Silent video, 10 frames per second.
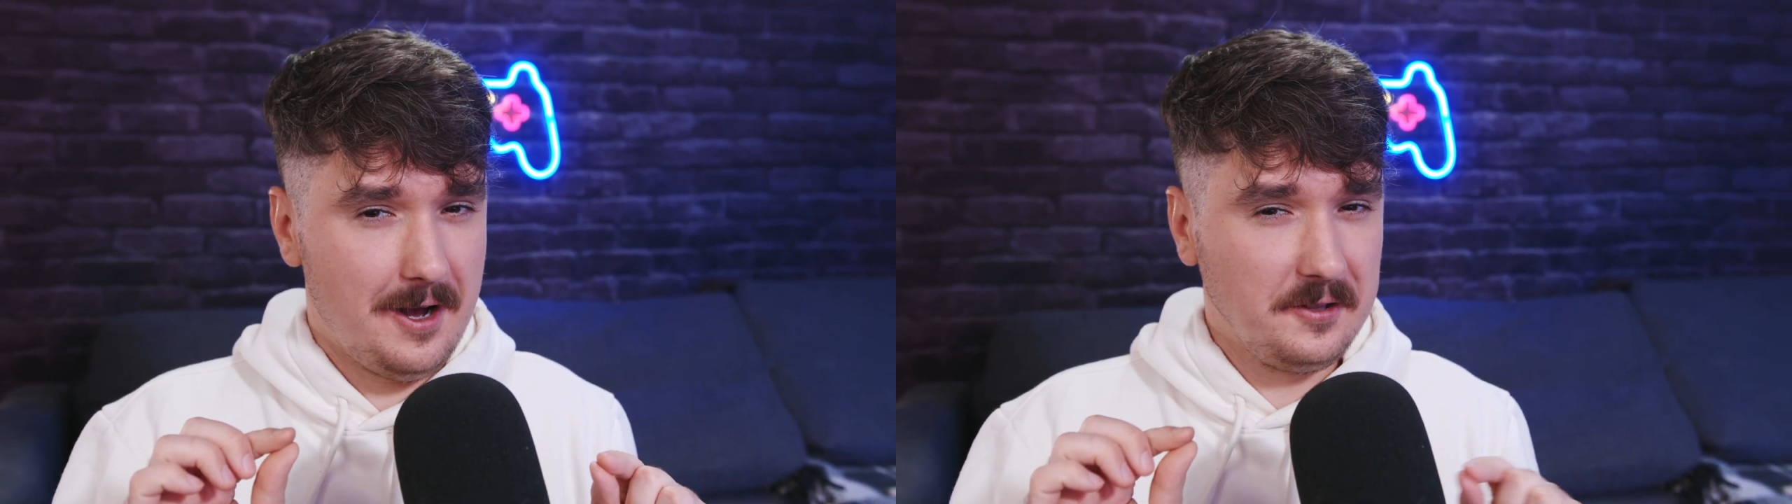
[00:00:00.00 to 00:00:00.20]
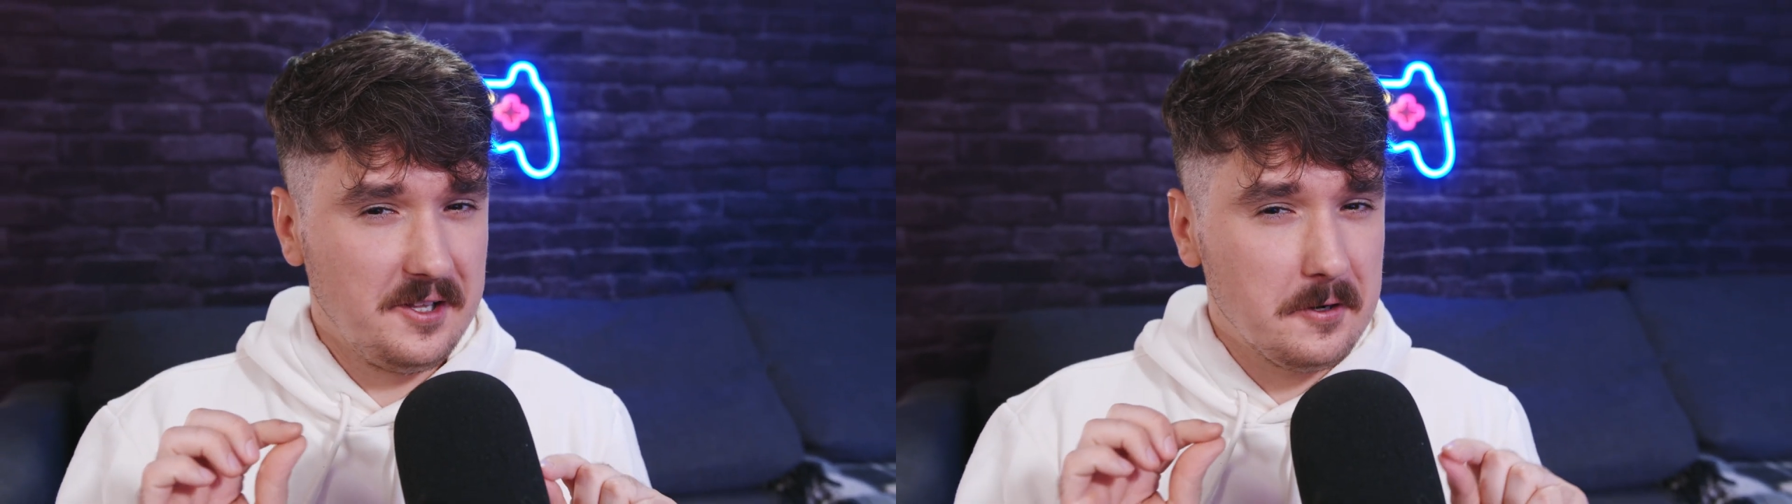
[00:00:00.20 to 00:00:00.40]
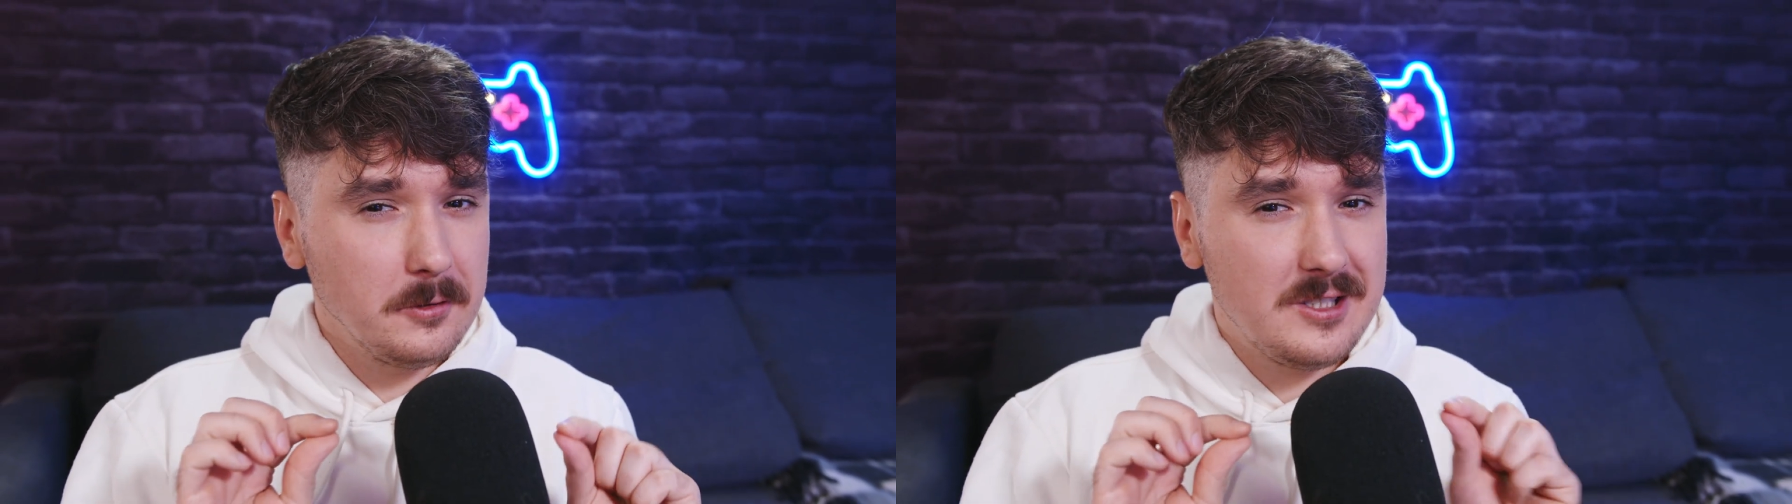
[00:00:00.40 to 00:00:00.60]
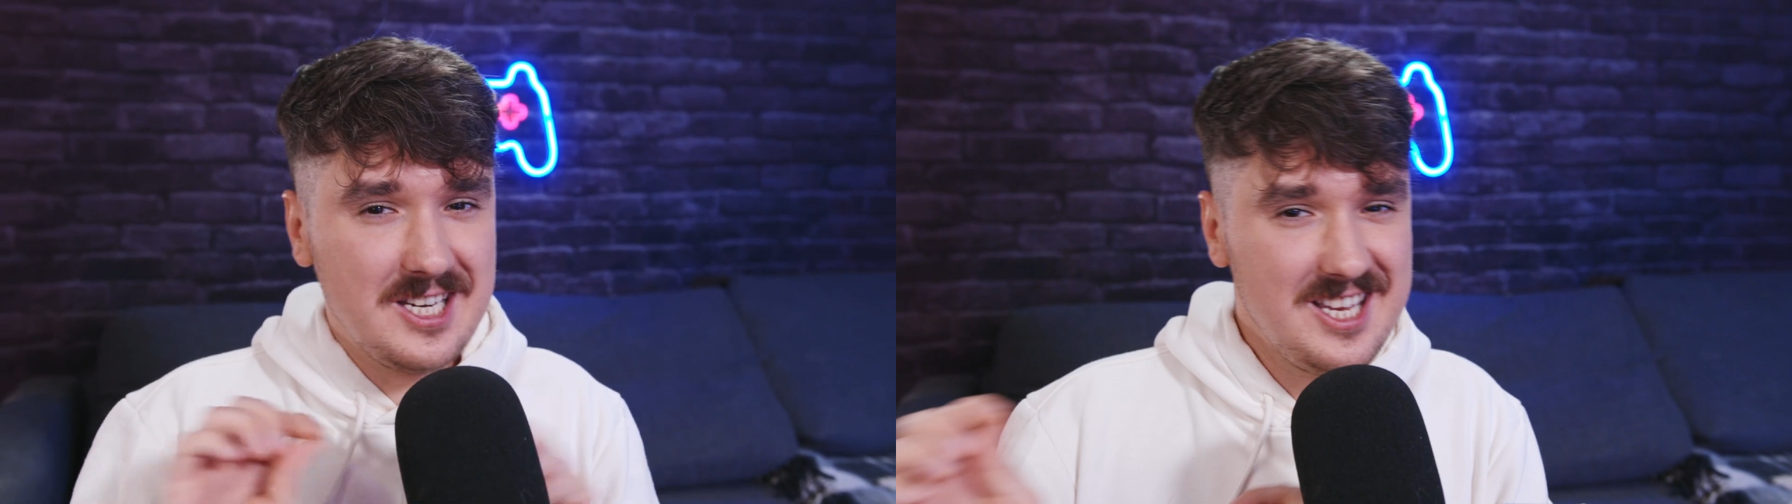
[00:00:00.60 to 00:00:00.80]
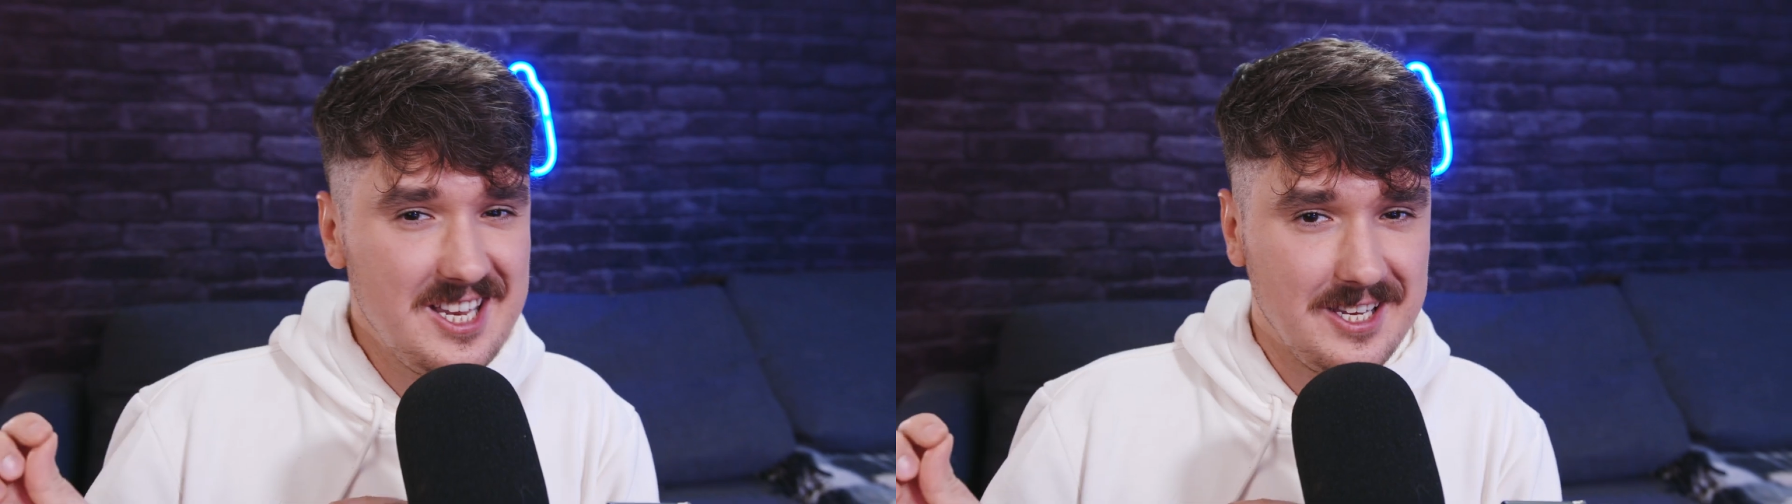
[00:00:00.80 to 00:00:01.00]
a little
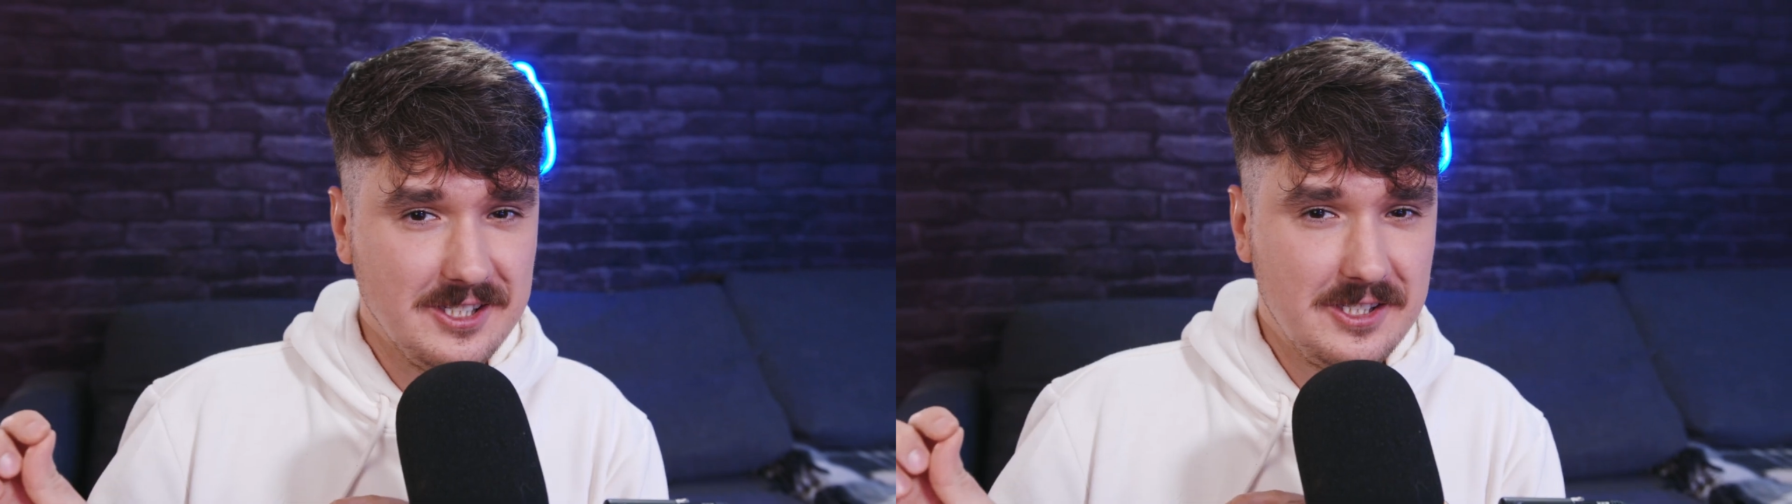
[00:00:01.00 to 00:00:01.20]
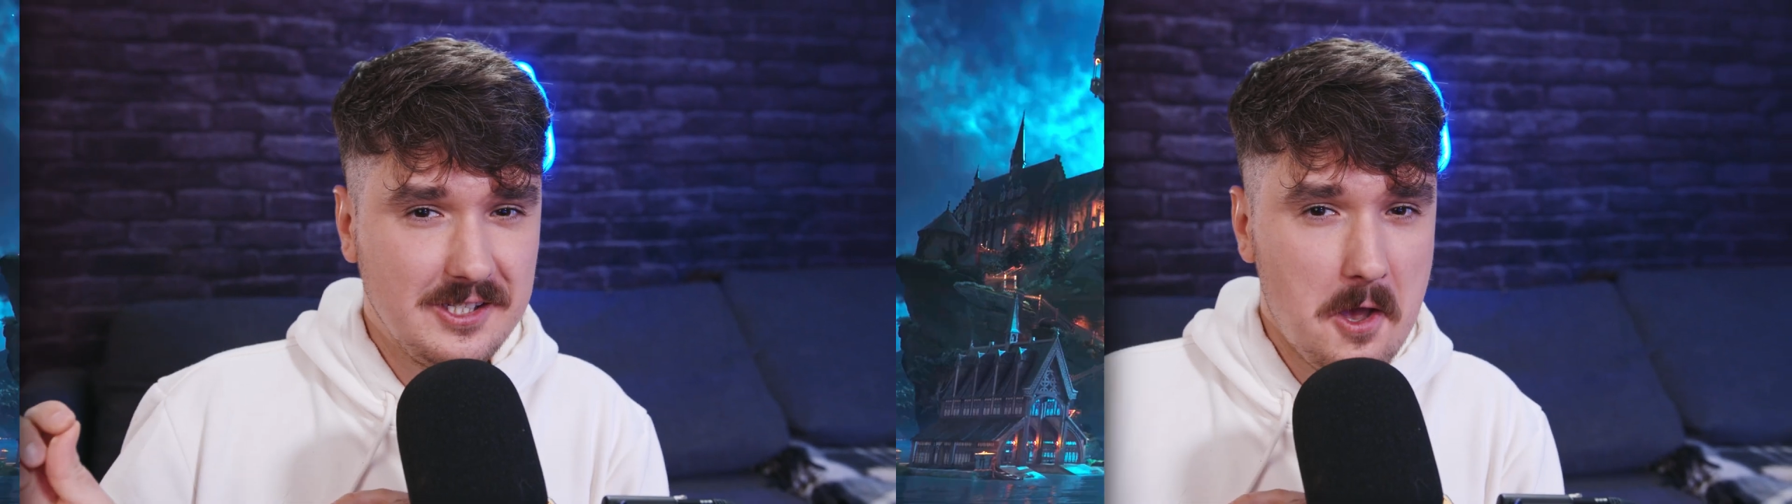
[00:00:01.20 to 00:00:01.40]
tease